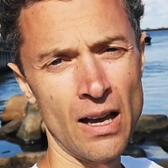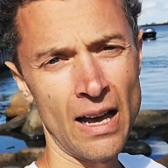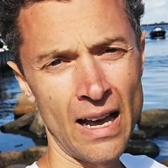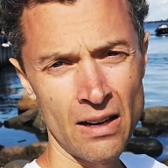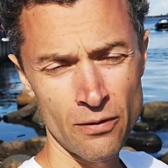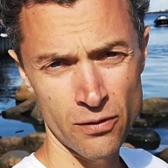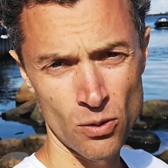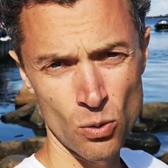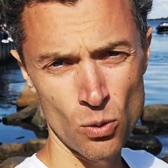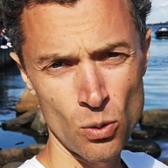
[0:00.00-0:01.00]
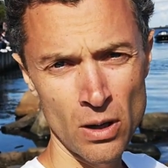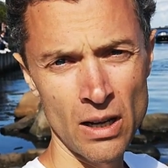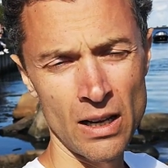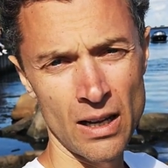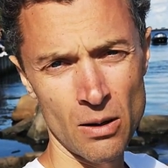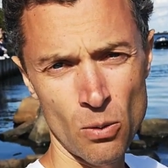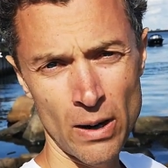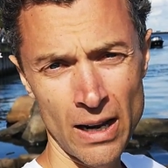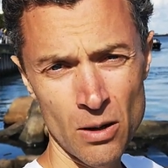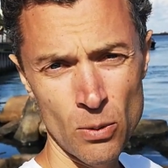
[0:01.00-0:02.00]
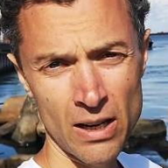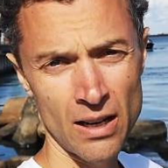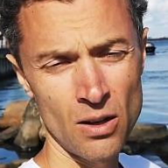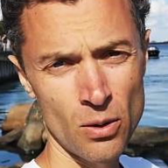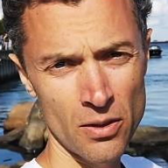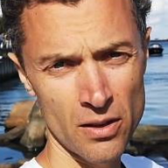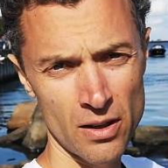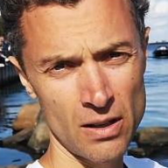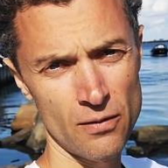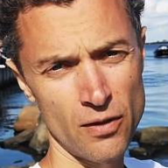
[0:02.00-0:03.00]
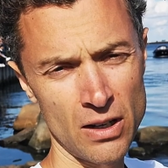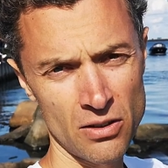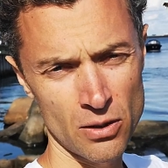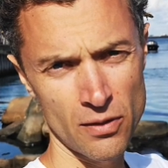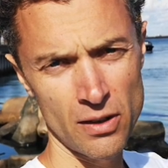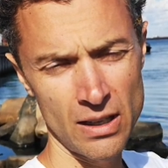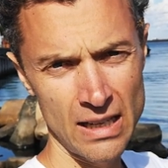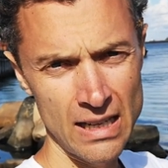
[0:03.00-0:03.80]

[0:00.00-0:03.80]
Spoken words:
and frue, where we can look at the function of the